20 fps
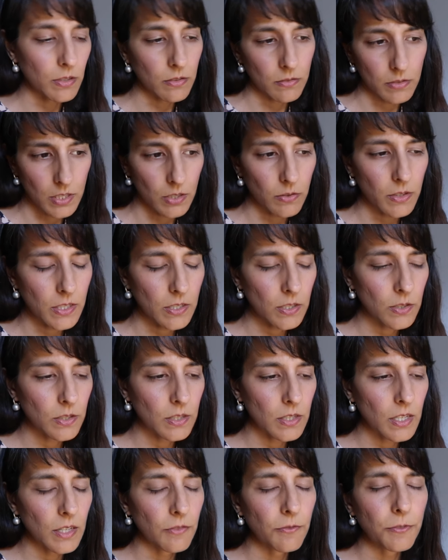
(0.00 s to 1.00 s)
so this is
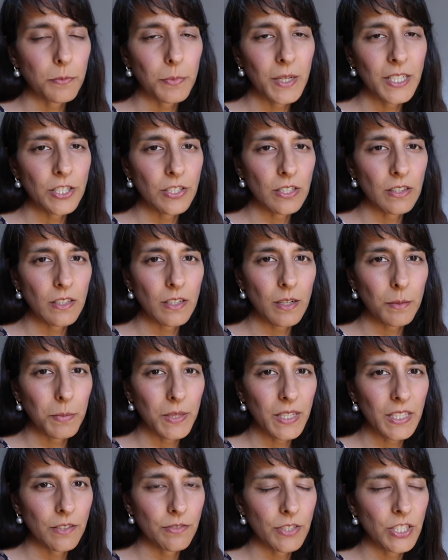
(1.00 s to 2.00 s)
the information that I
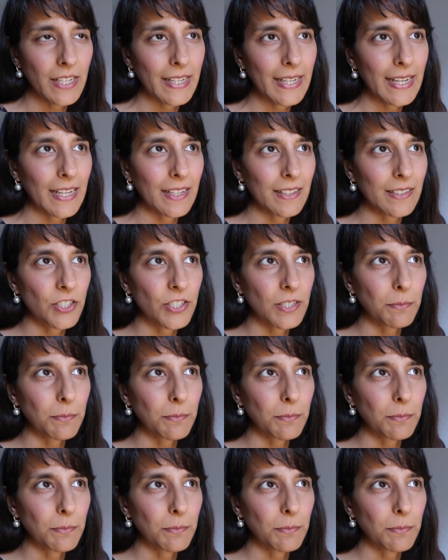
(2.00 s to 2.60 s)
believe she had.